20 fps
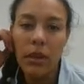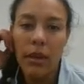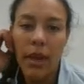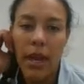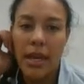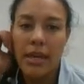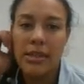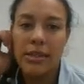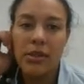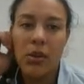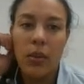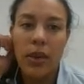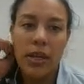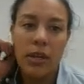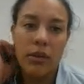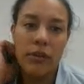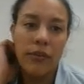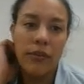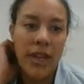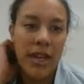Okay, so
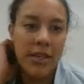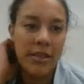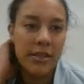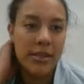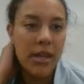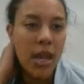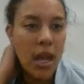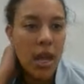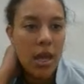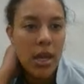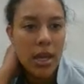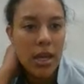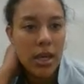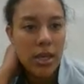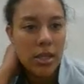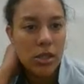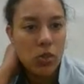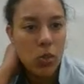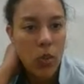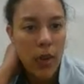interphase
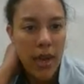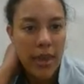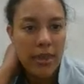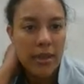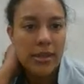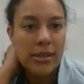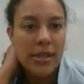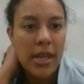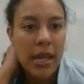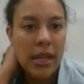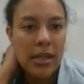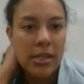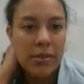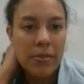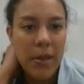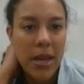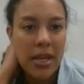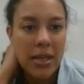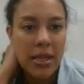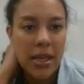is when the cell is
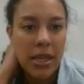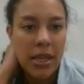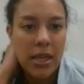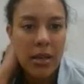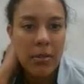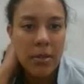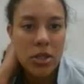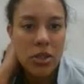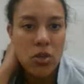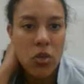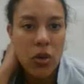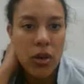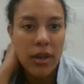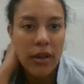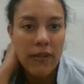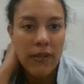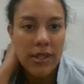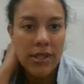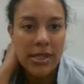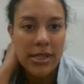spending the majority
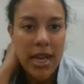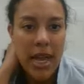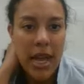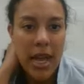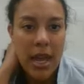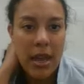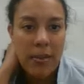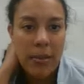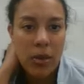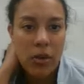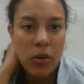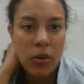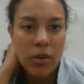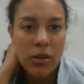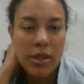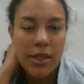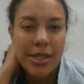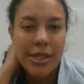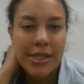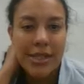of its time,
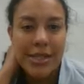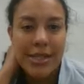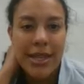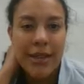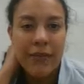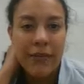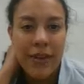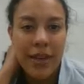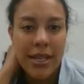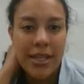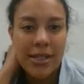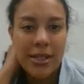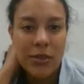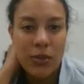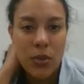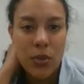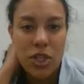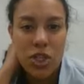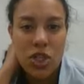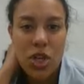or is the phase
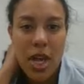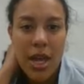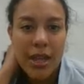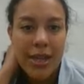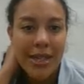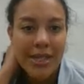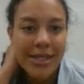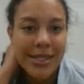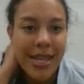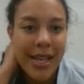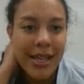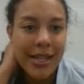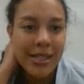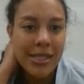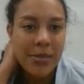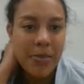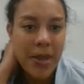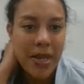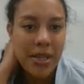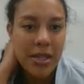in which the cell
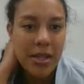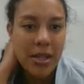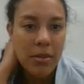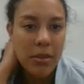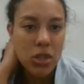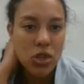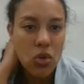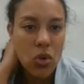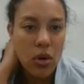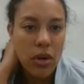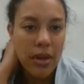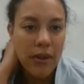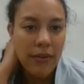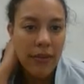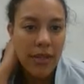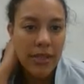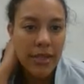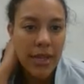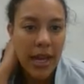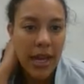is spending the majority of
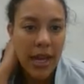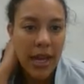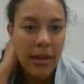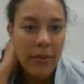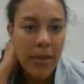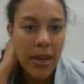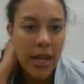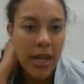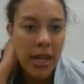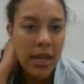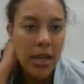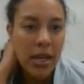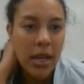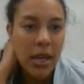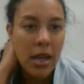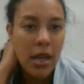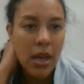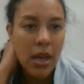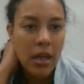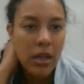the time in.
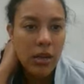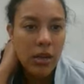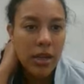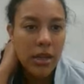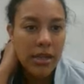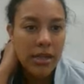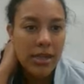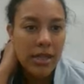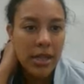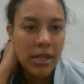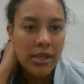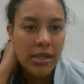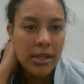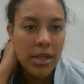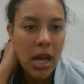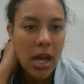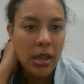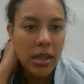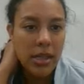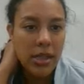You're going to see a
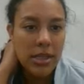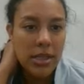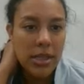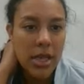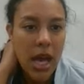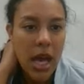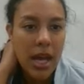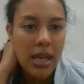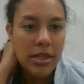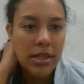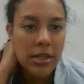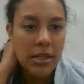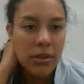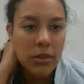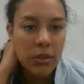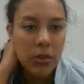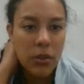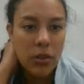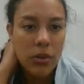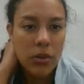solid dot
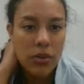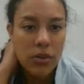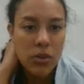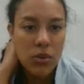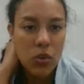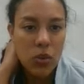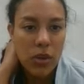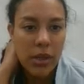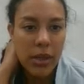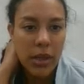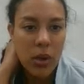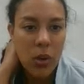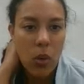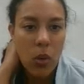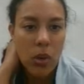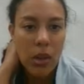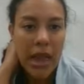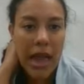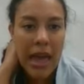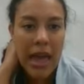or those
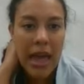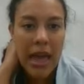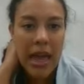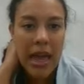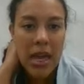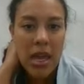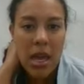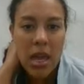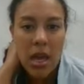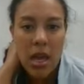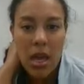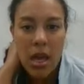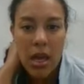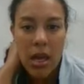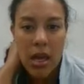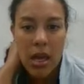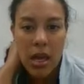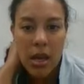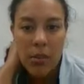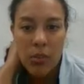nucleoli
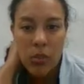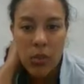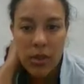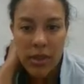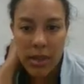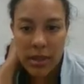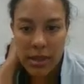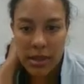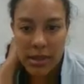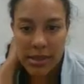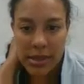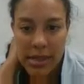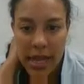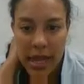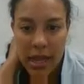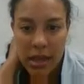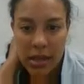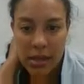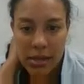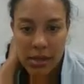within the
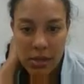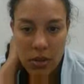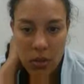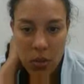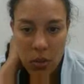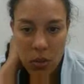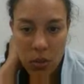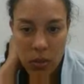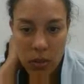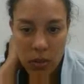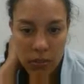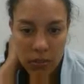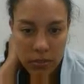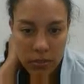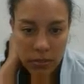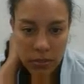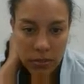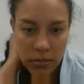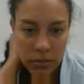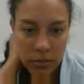cell. So
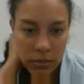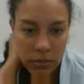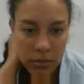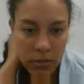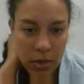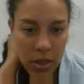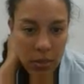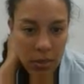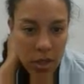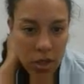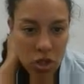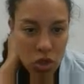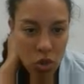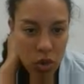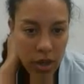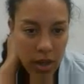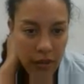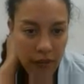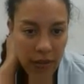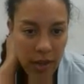the
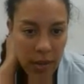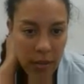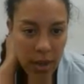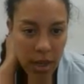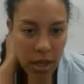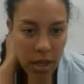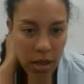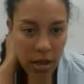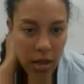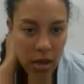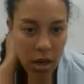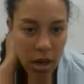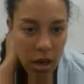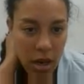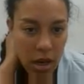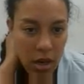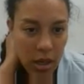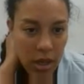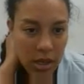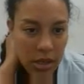majority of them here
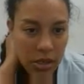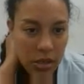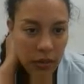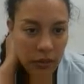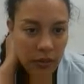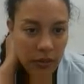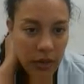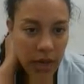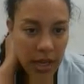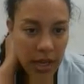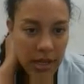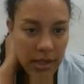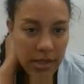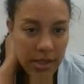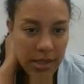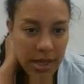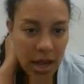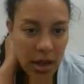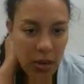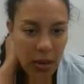are
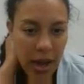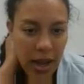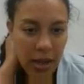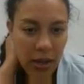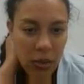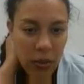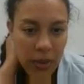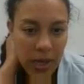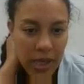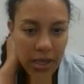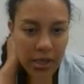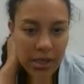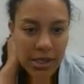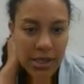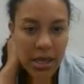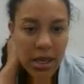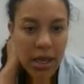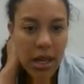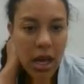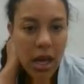interphase. Now, I know we can
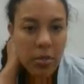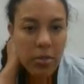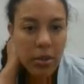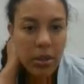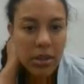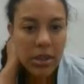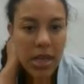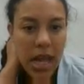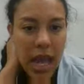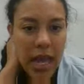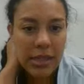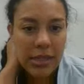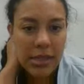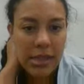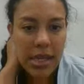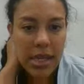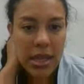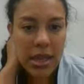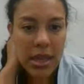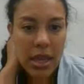see a couple dots
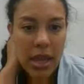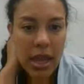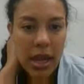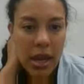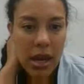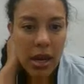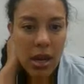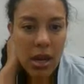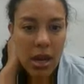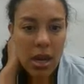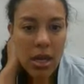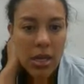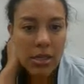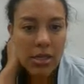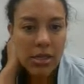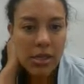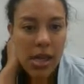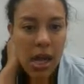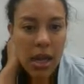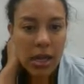in there,
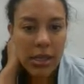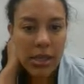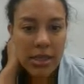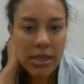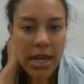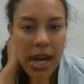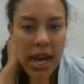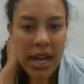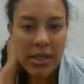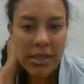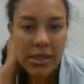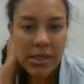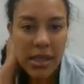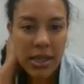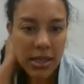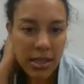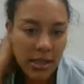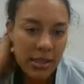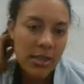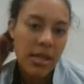solid dots,
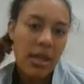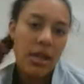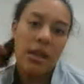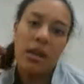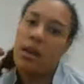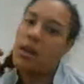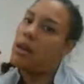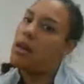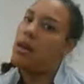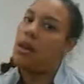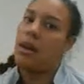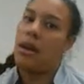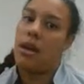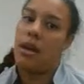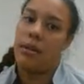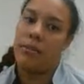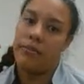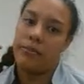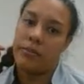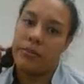and
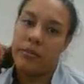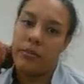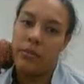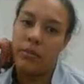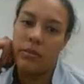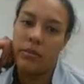um,